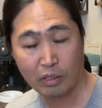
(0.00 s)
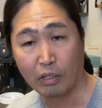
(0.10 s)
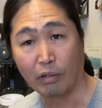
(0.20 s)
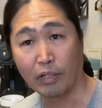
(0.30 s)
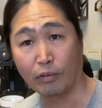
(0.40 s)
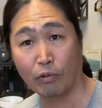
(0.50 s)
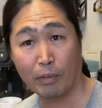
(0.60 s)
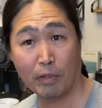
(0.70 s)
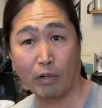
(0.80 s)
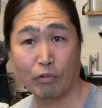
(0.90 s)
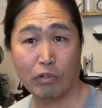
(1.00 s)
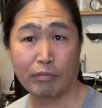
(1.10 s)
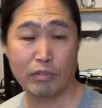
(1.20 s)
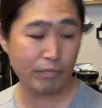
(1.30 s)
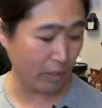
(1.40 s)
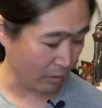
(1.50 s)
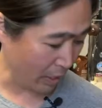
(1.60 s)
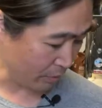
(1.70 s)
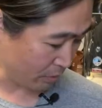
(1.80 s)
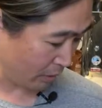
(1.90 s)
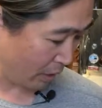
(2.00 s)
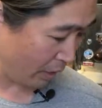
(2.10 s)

Okay, don't get me wrong. Kruve is fantastic. I